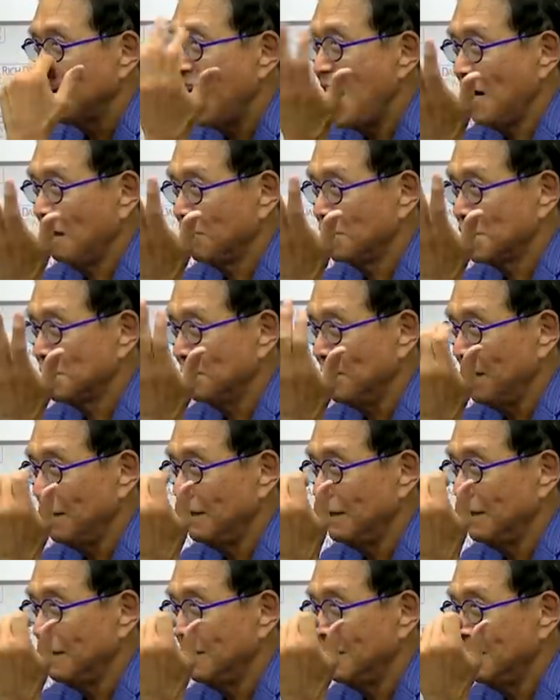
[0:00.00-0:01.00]

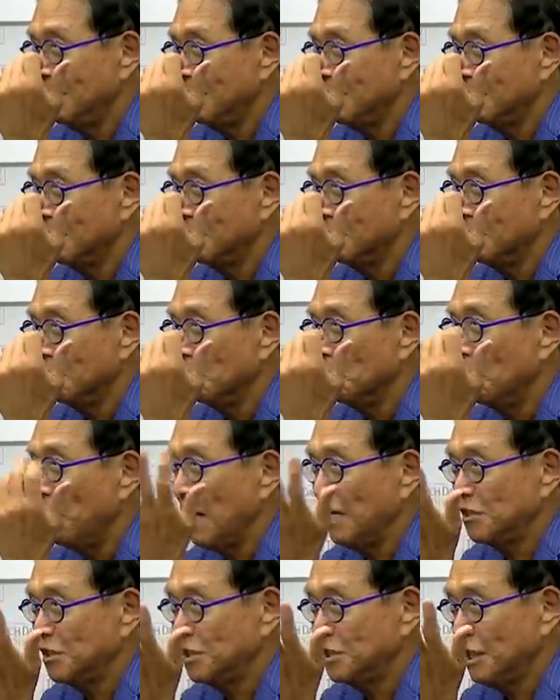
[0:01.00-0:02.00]
congressman. He's hilarious.
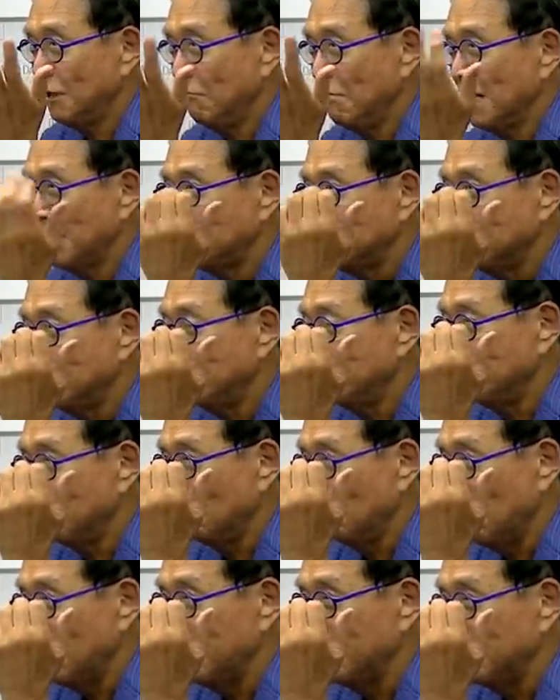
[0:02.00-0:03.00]
Budget director for the
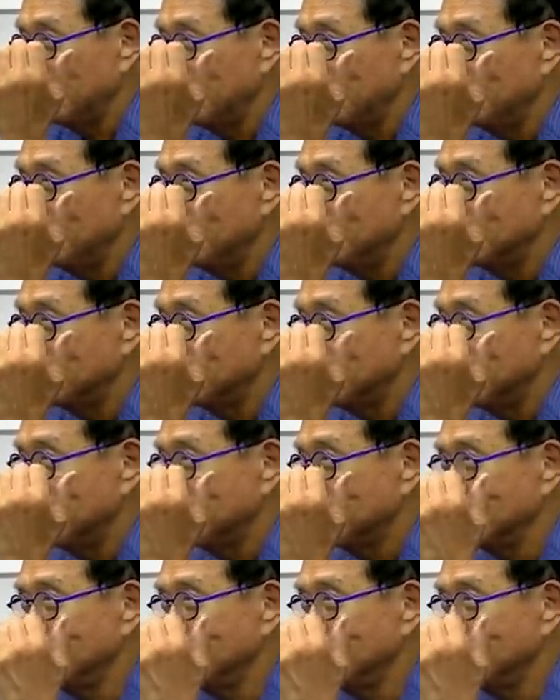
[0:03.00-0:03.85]
Reagan administration. I